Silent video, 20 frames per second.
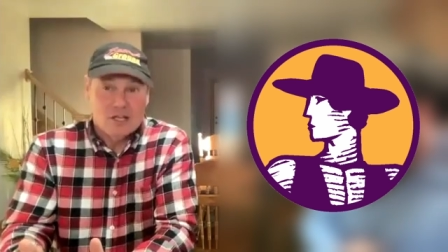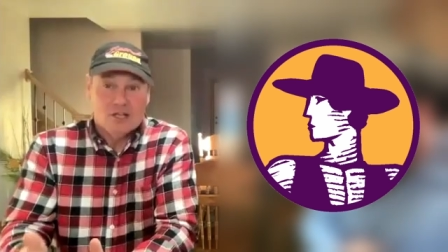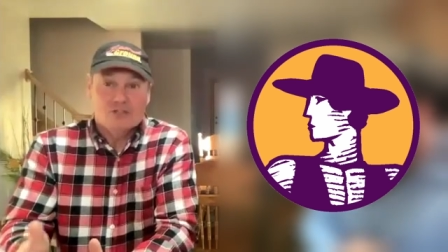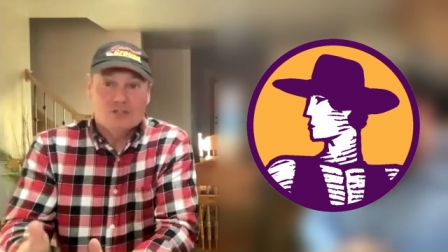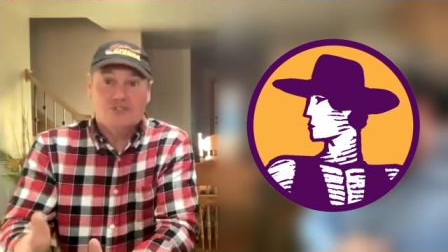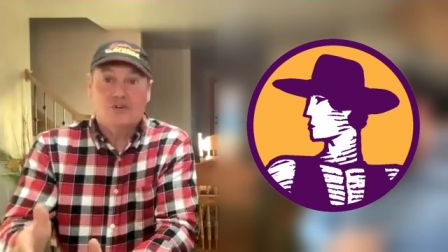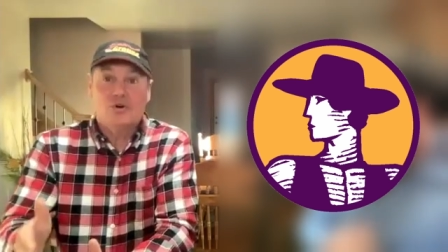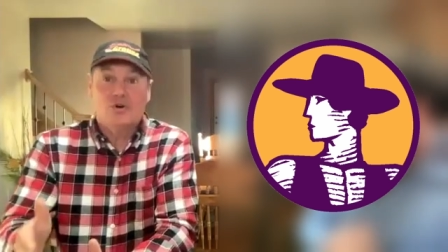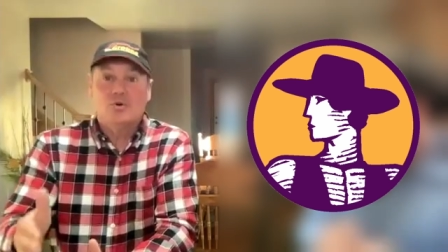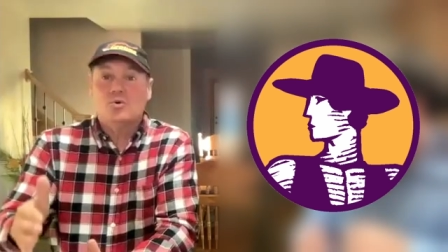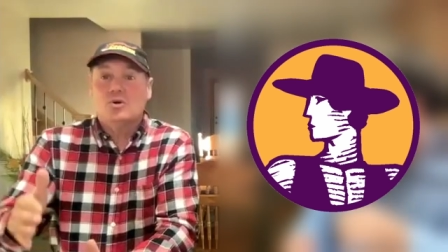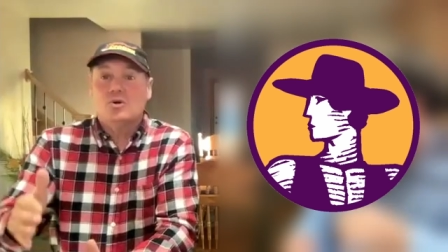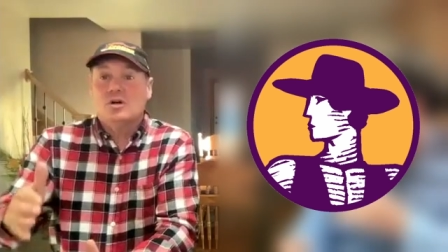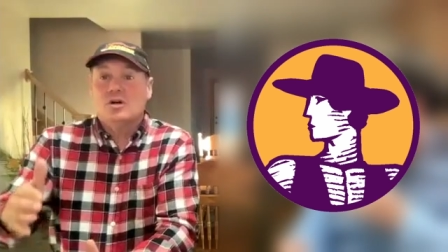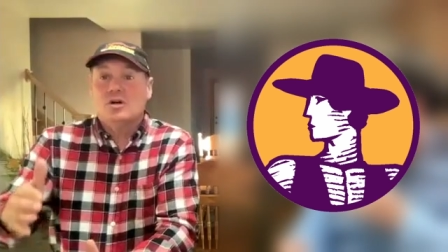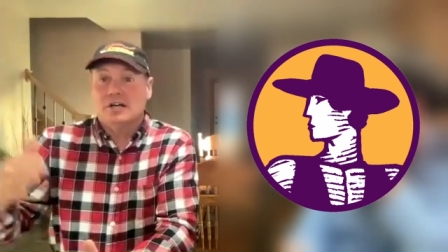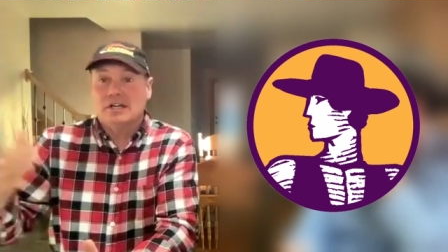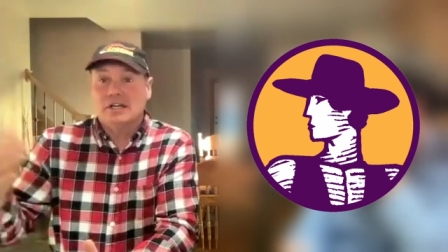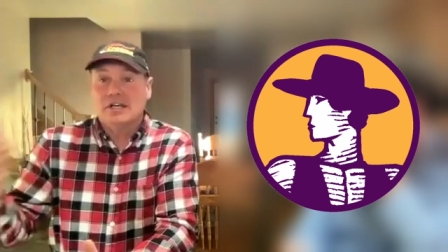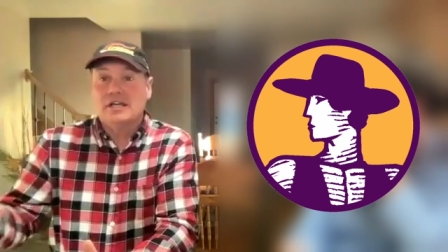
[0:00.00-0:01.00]
So
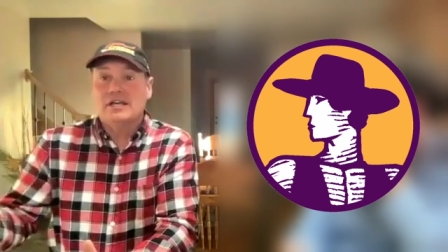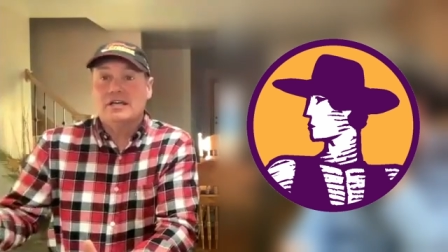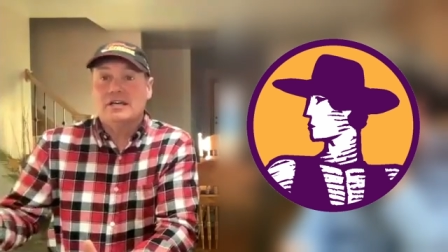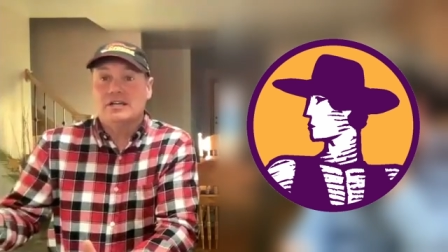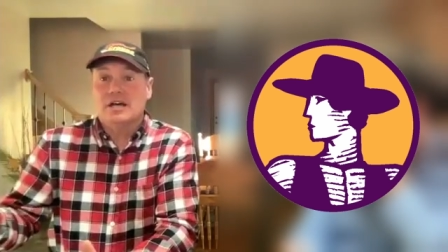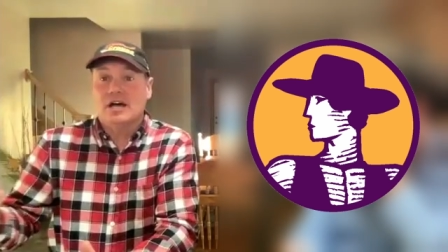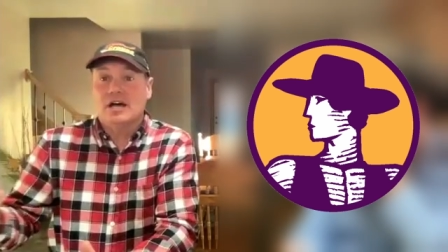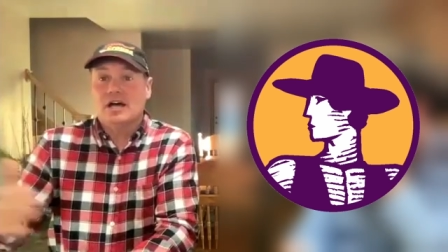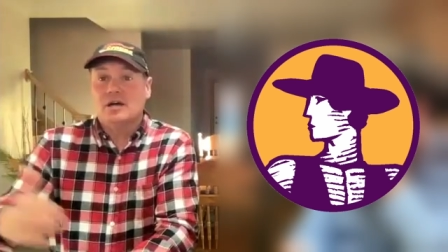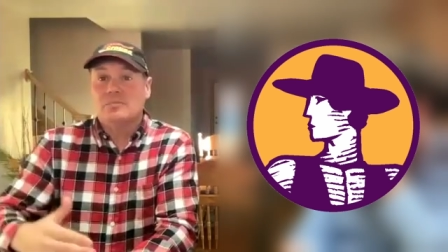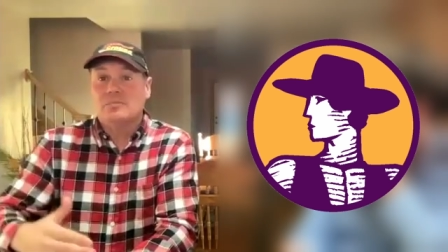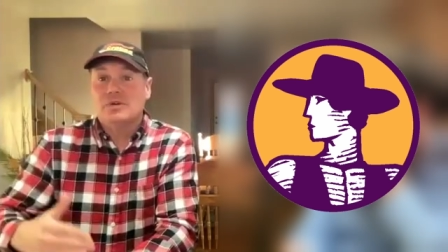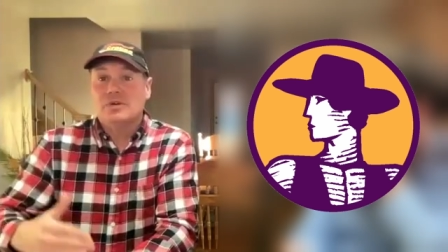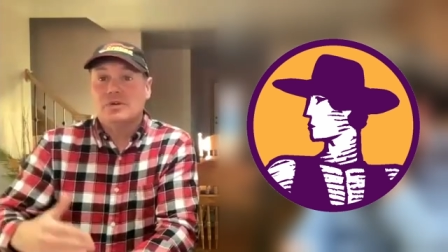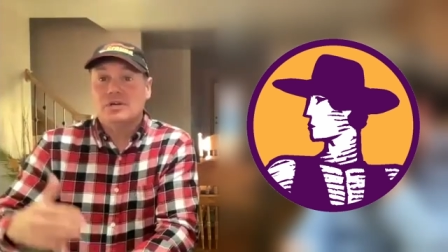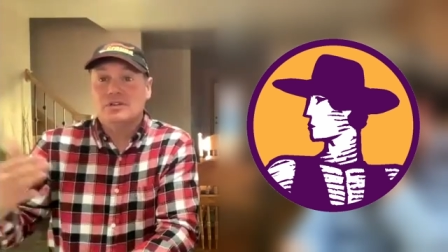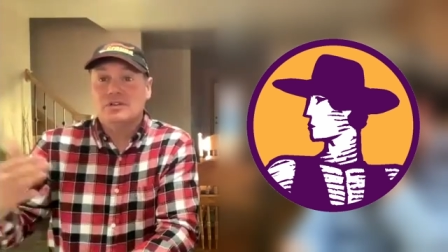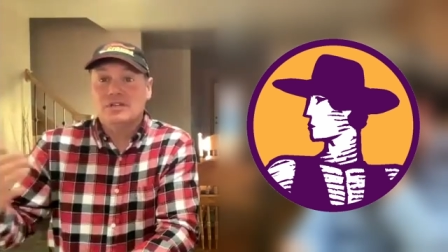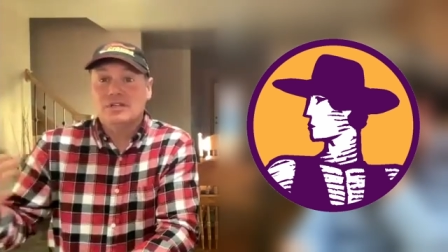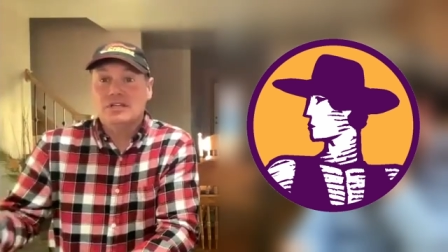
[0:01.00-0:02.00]
again, I'm
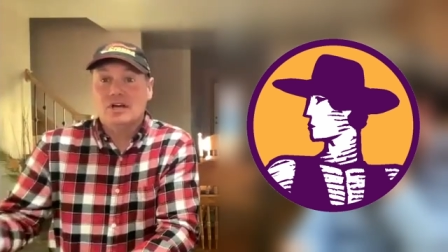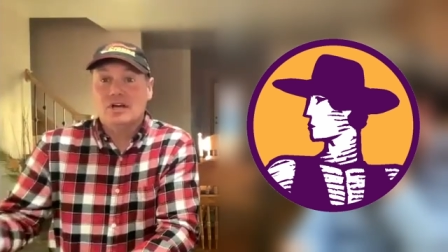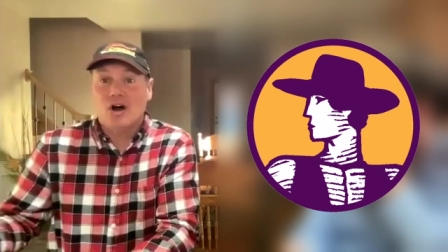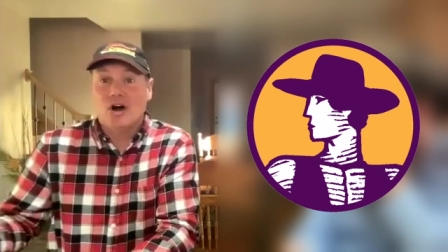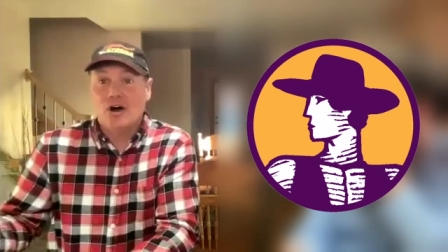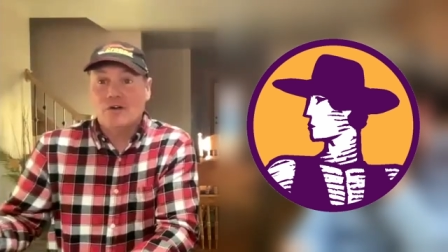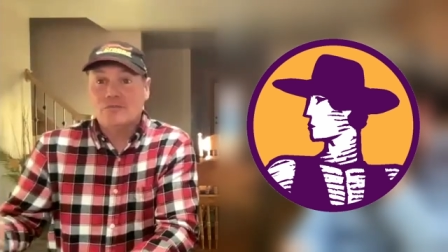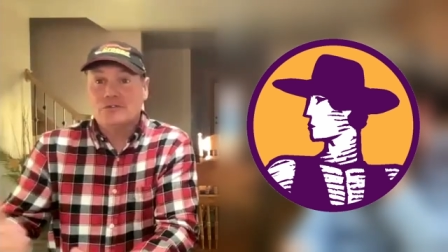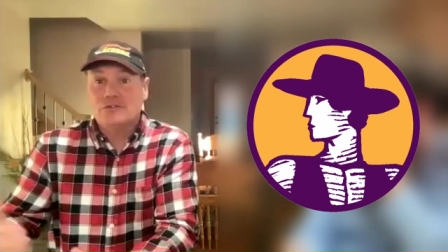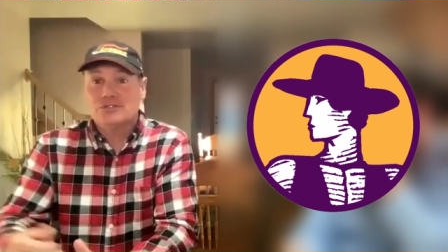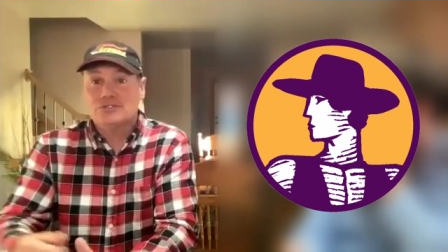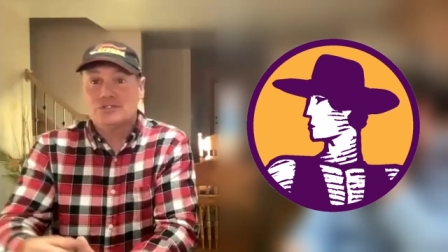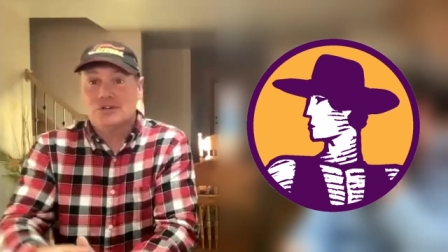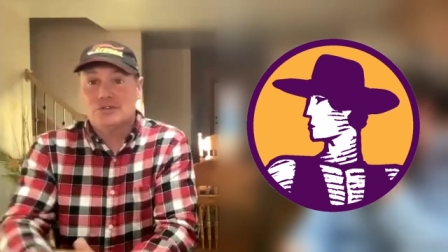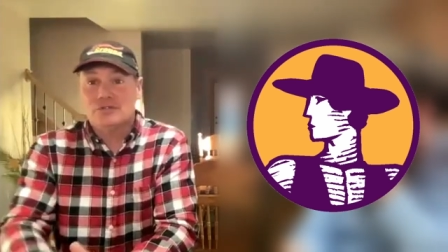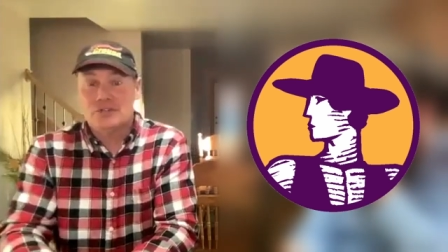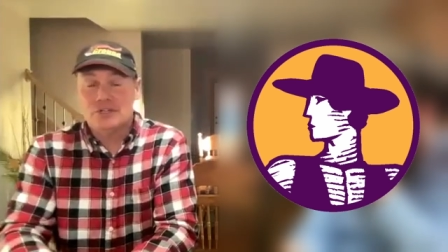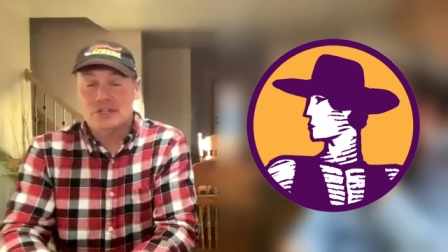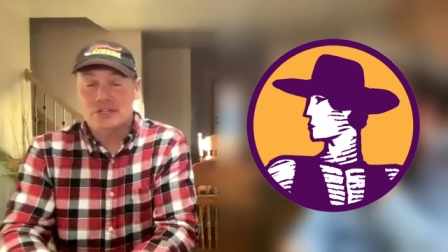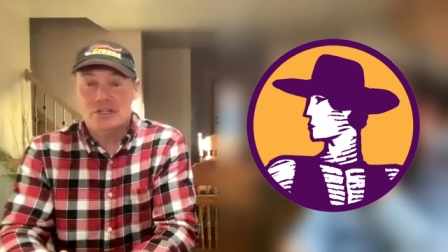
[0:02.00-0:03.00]
in the office
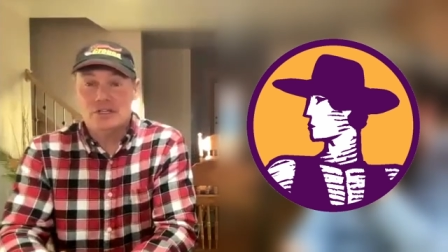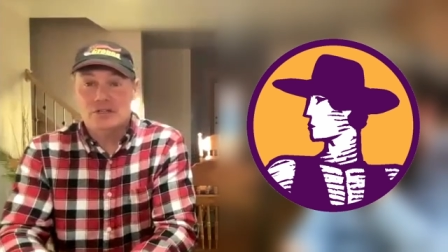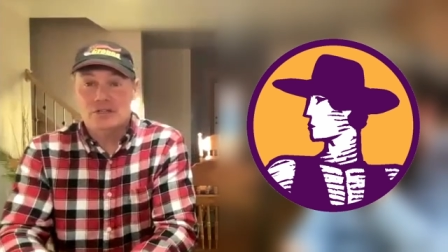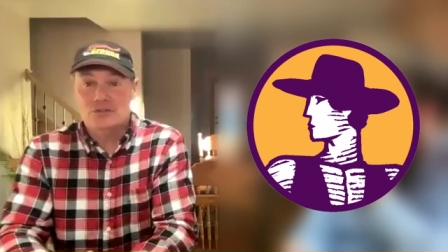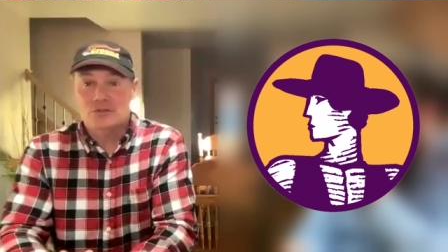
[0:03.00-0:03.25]
of the